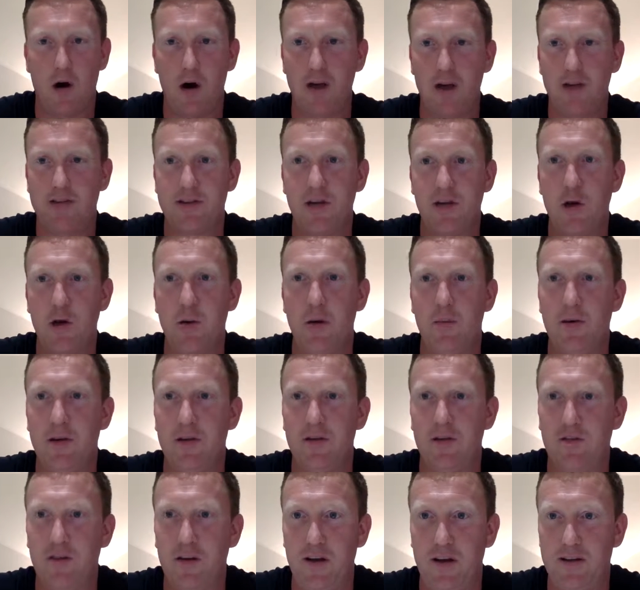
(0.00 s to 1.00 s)
I too am in
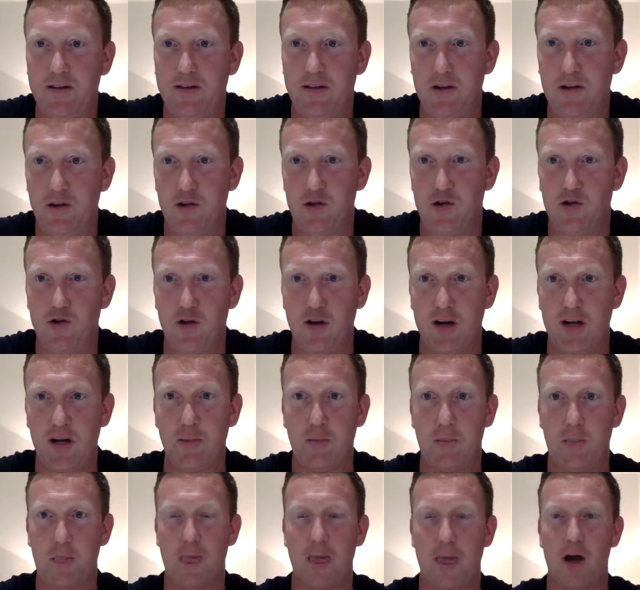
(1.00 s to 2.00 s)
the fitness
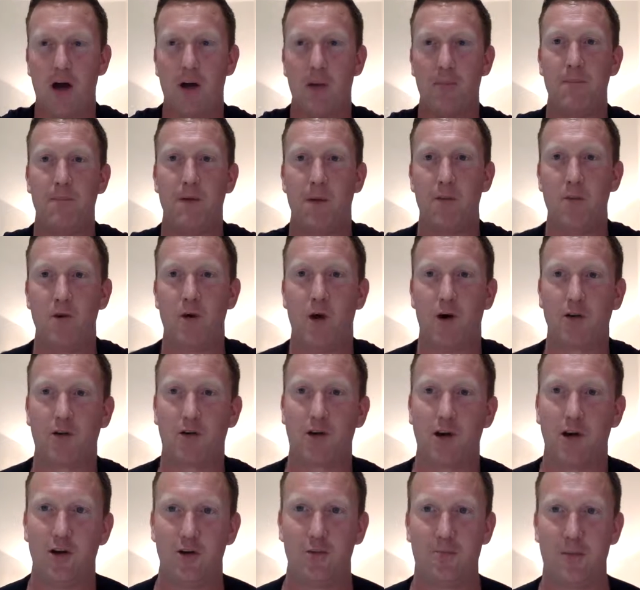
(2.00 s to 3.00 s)
industry. I'm not as
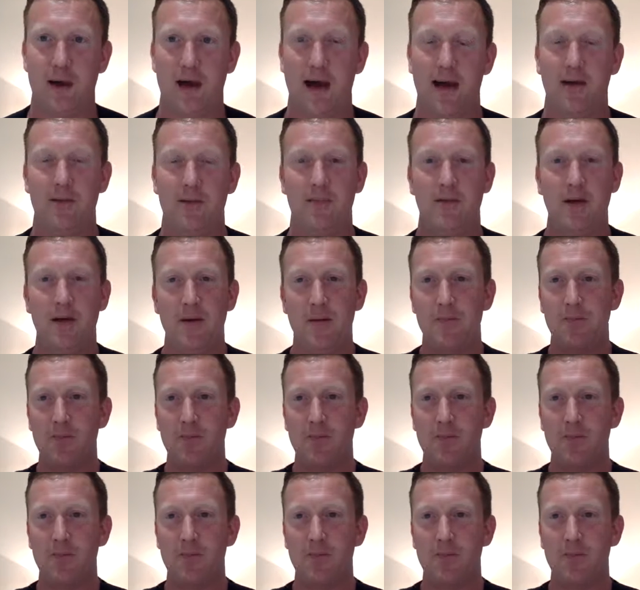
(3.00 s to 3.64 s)
good as Ben.